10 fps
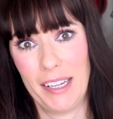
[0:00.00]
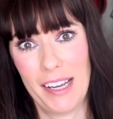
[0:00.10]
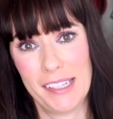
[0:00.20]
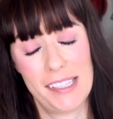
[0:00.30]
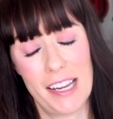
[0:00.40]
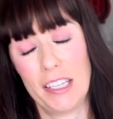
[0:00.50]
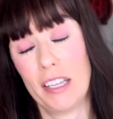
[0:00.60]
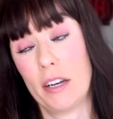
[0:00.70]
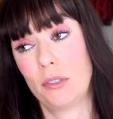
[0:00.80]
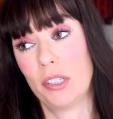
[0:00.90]
I'd say,
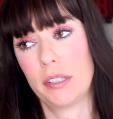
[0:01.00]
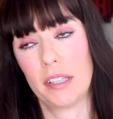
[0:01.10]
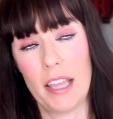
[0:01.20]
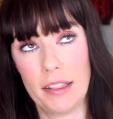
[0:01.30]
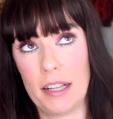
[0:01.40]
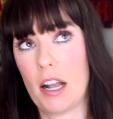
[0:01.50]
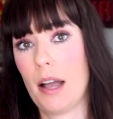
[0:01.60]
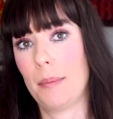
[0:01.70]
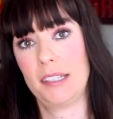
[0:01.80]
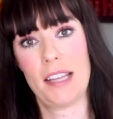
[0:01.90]
you know, just let the
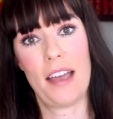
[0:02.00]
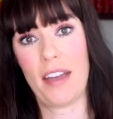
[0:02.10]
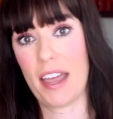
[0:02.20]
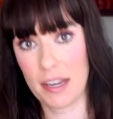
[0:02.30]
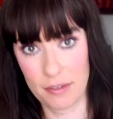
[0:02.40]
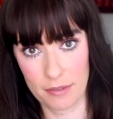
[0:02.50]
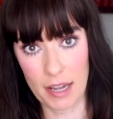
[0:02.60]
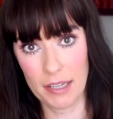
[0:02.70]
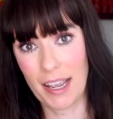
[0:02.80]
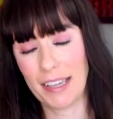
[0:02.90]
comments have at it, right?